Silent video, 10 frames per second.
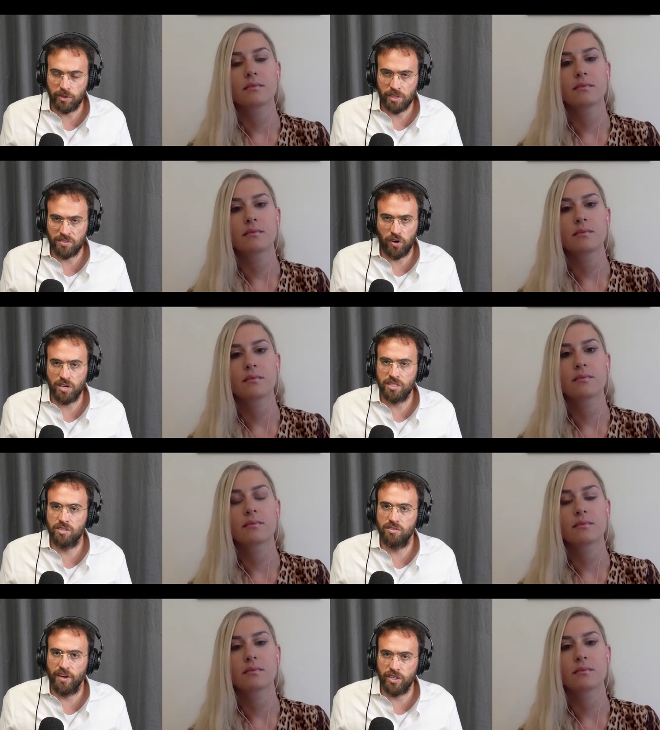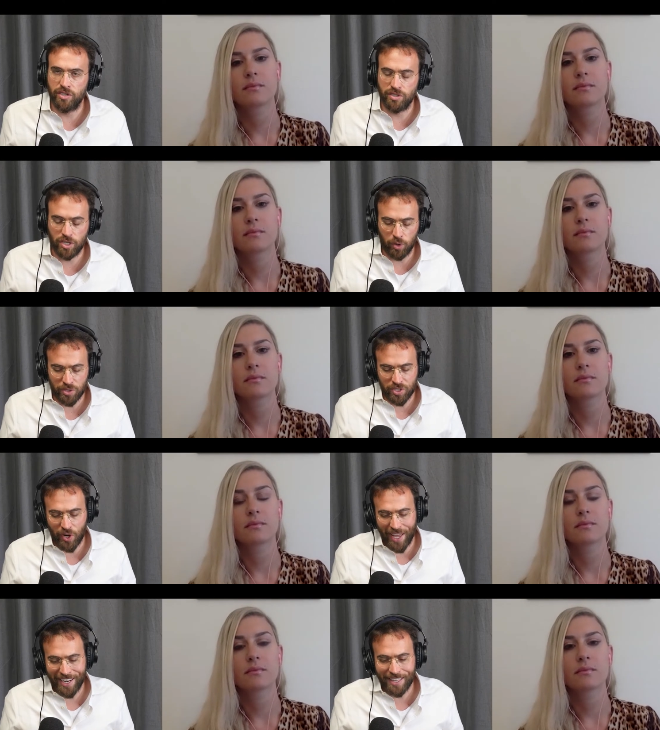Speaker 1: As far as interventions go, is there
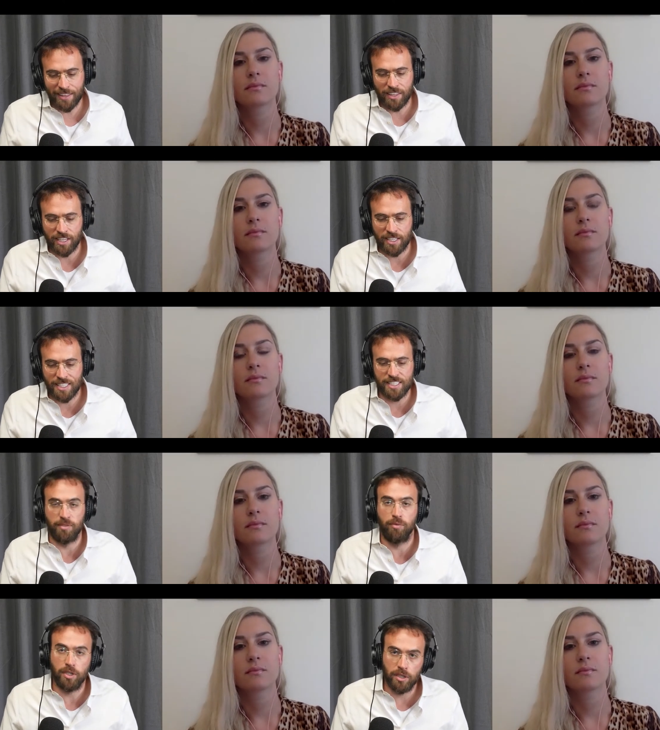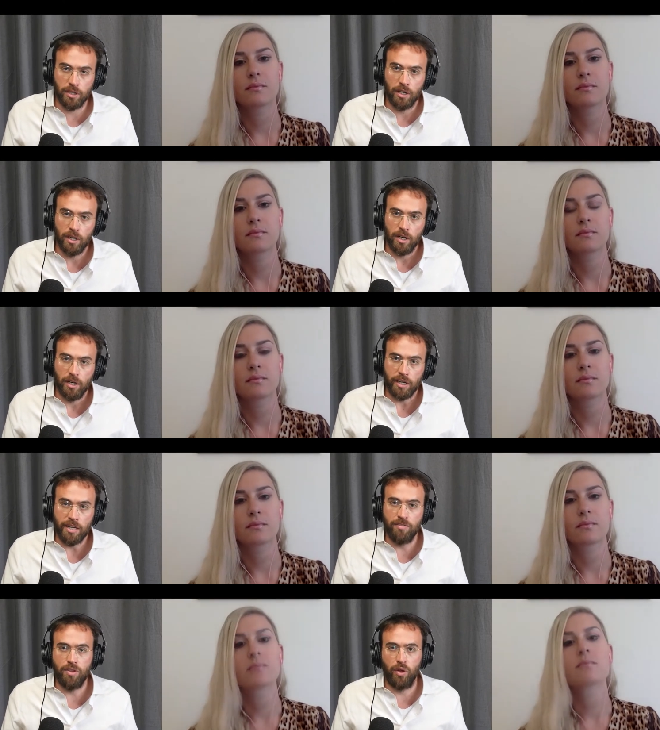anything similar, even though